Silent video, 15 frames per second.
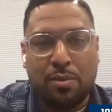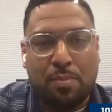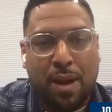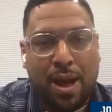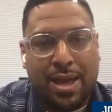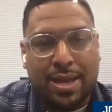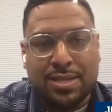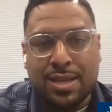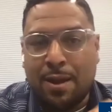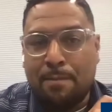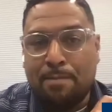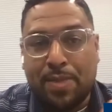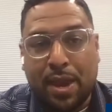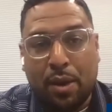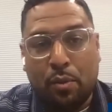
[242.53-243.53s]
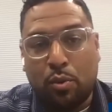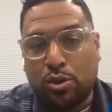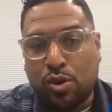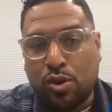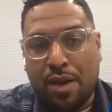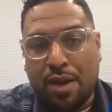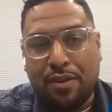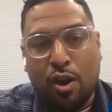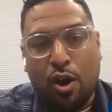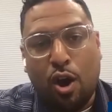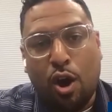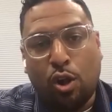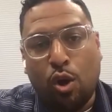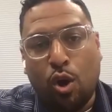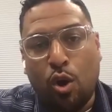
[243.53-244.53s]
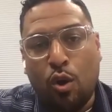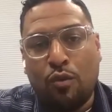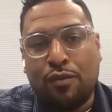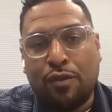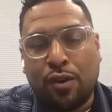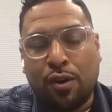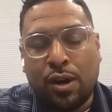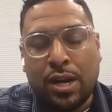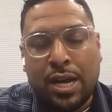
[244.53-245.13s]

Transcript: bikes. They were driving all over